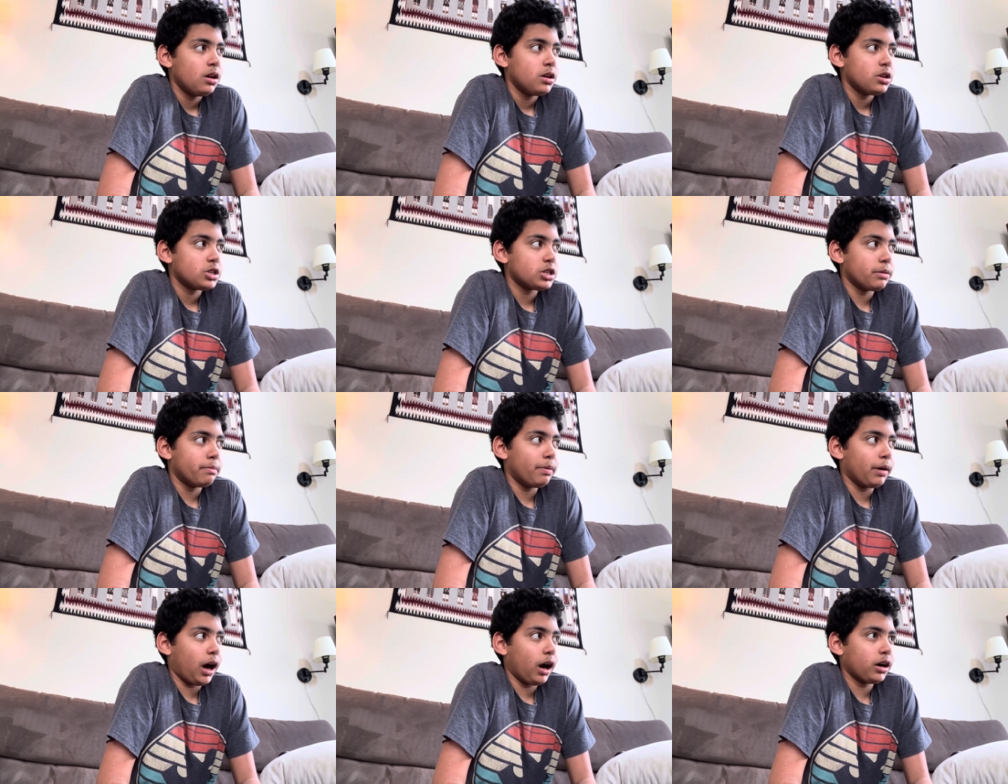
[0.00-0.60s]

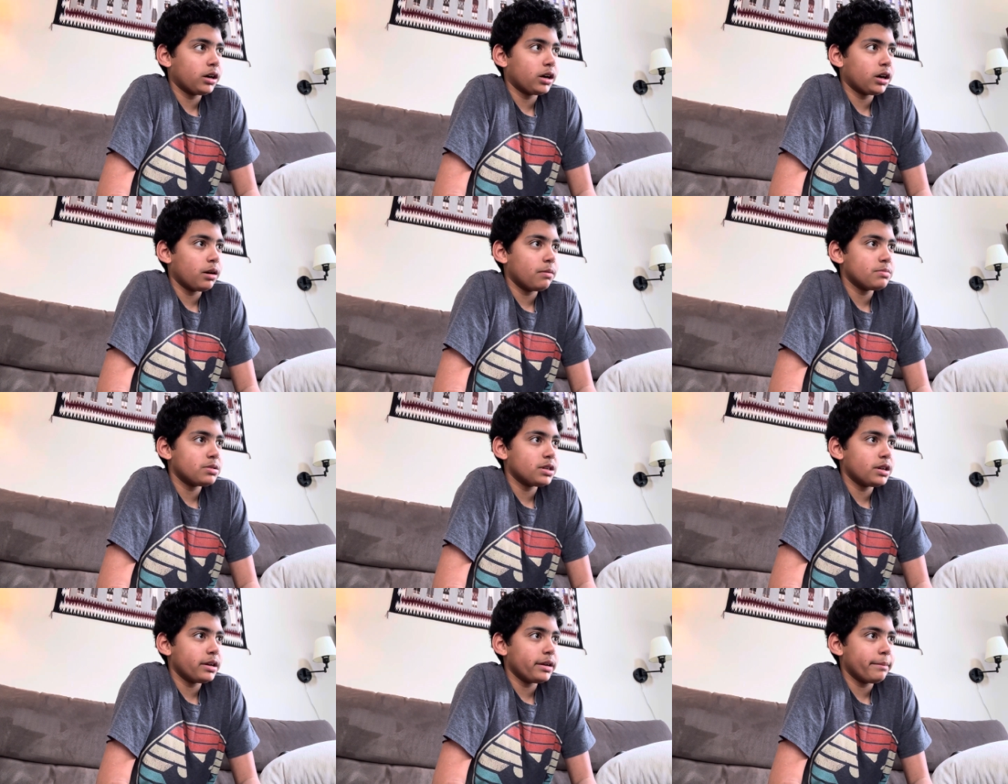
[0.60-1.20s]
Sabak
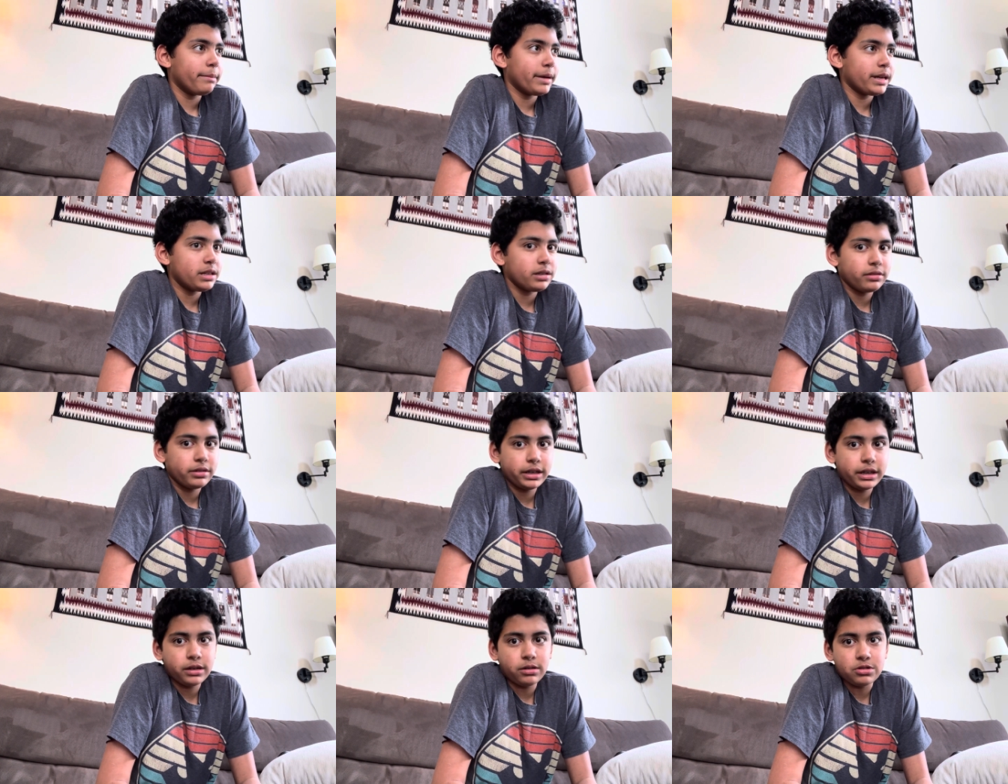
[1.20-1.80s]
comes in and
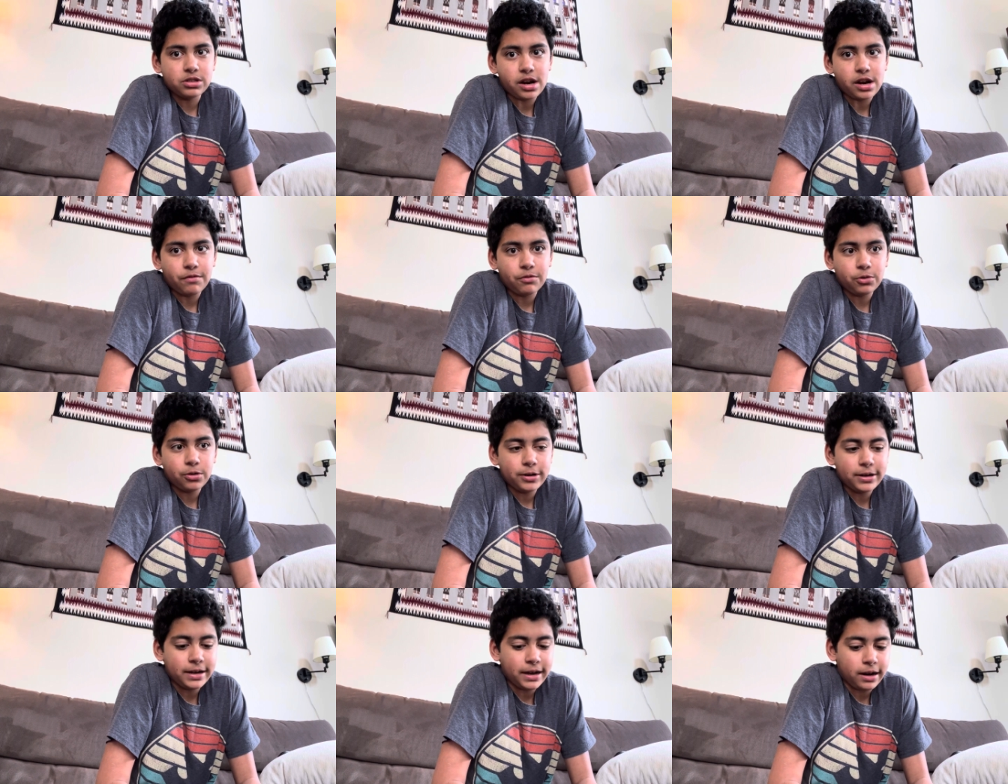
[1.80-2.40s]
basically kills
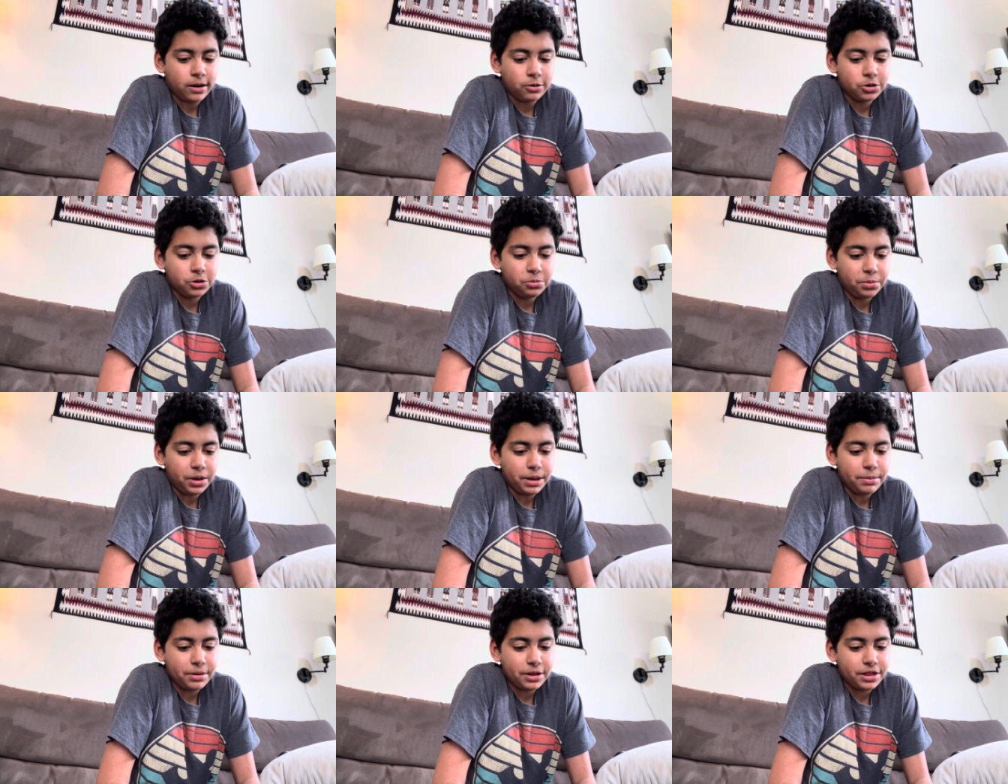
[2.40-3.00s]
everyone. Now you
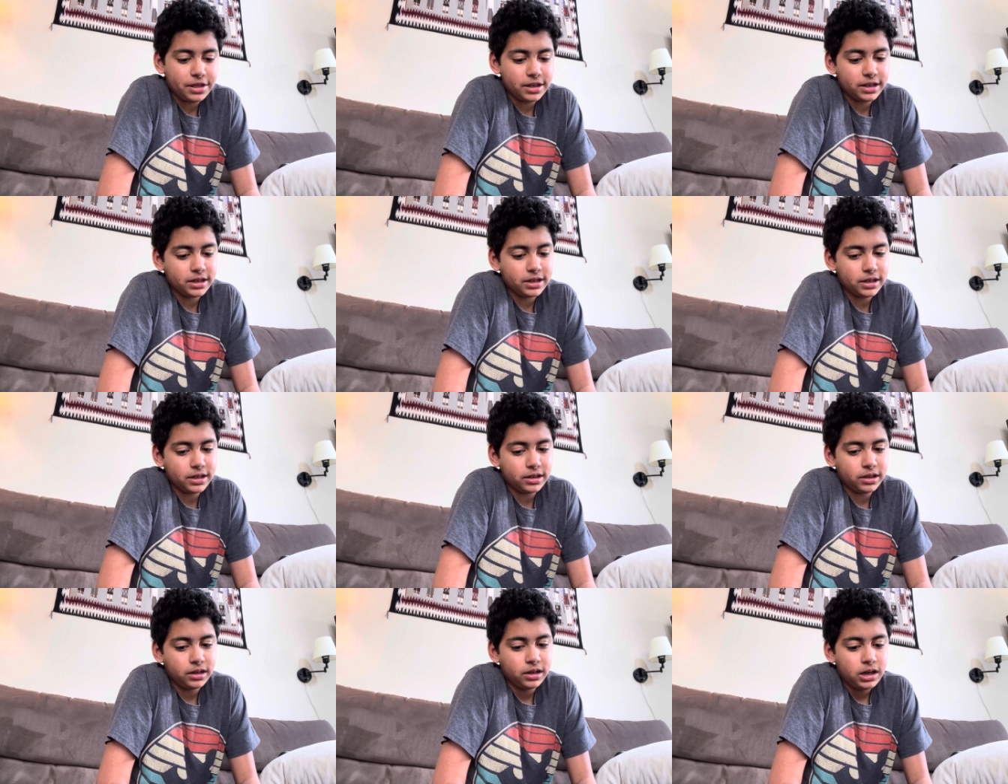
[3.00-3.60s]
may be
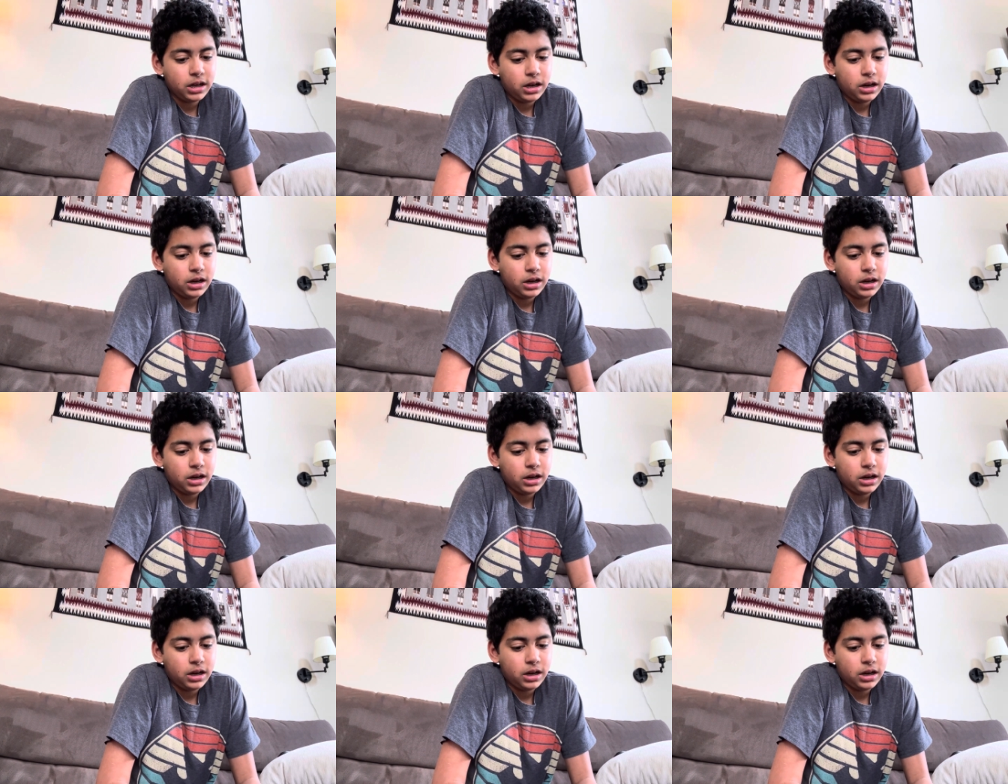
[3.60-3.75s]
thinking,